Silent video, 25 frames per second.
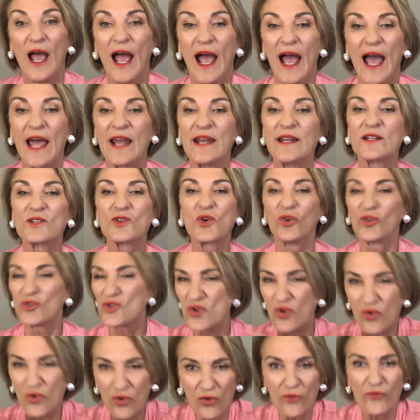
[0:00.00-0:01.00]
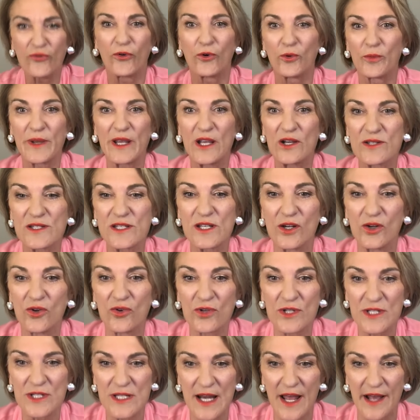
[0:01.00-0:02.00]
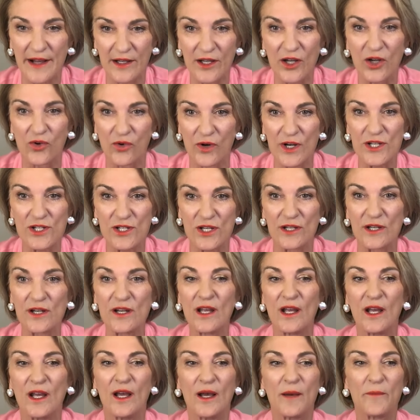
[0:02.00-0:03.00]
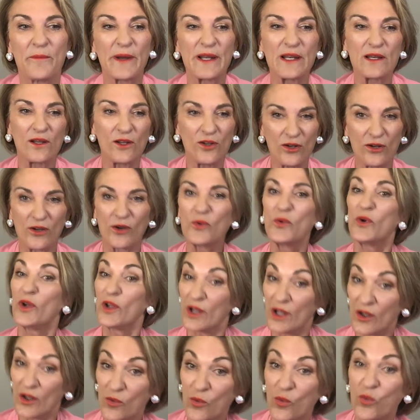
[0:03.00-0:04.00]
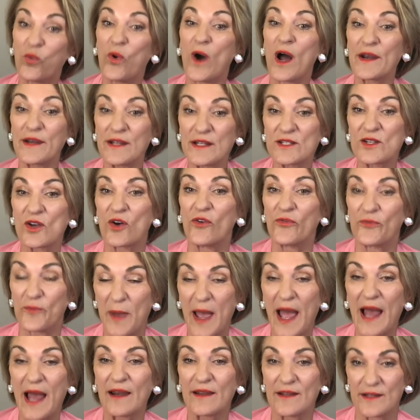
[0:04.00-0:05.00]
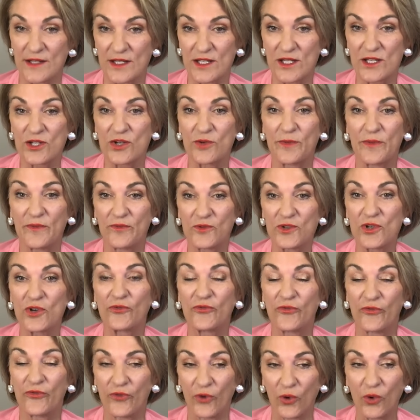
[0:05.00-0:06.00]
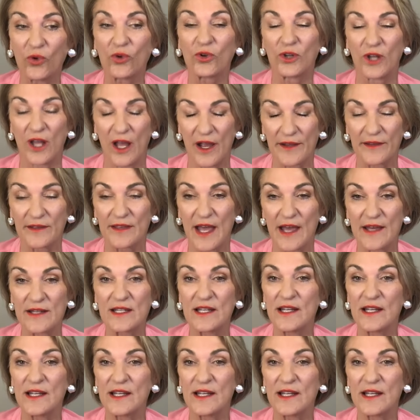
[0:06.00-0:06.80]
And it, it's awful because it looks like aggression. But, you know, one is off balance to, to fall like that.